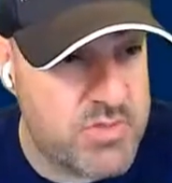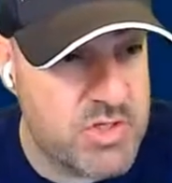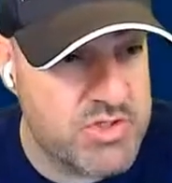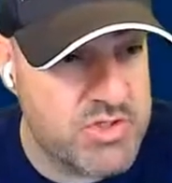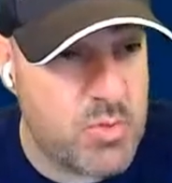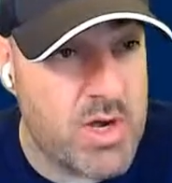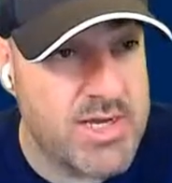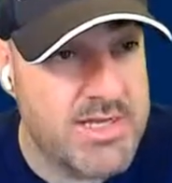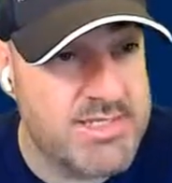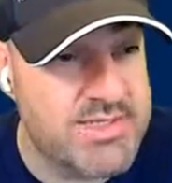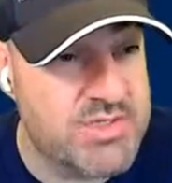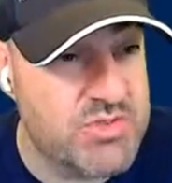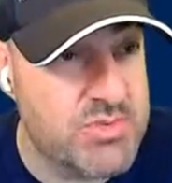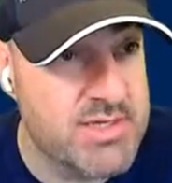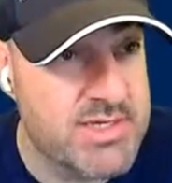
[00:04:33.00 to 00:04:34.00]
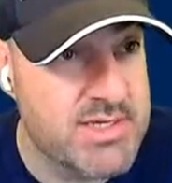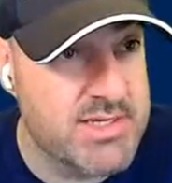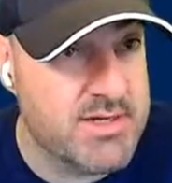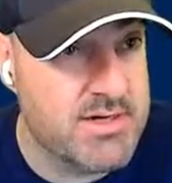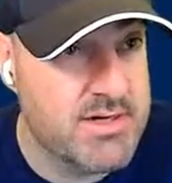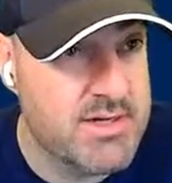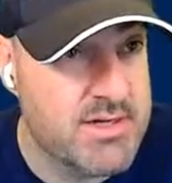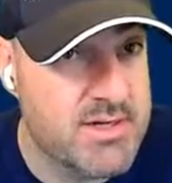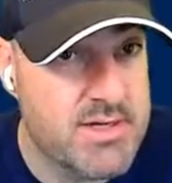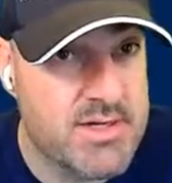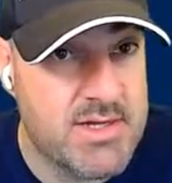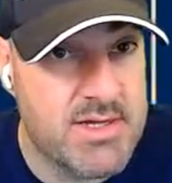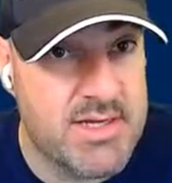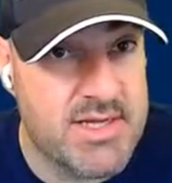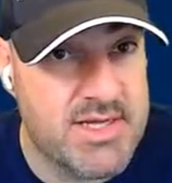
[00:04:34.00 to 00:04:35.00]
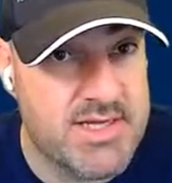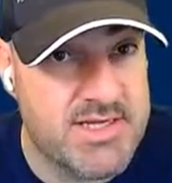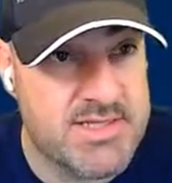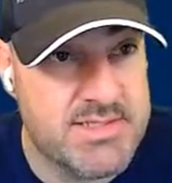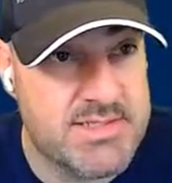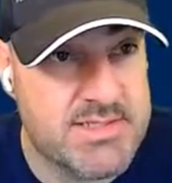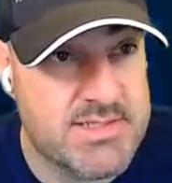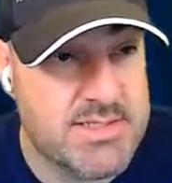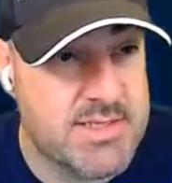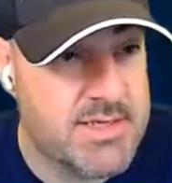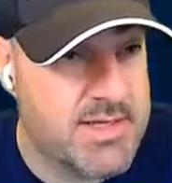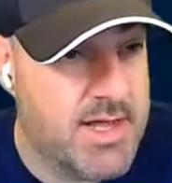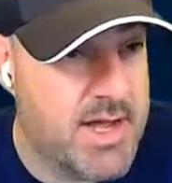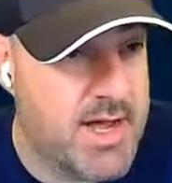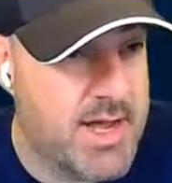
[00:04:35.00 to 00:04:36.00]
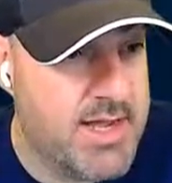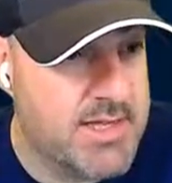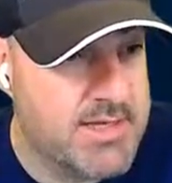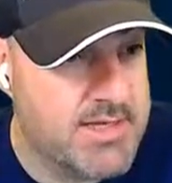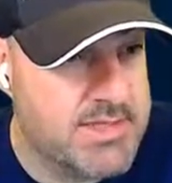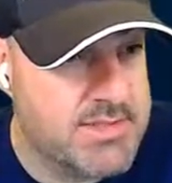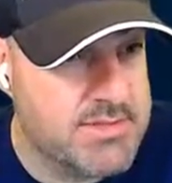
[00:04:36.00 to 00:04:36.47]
So what I need to do here is I need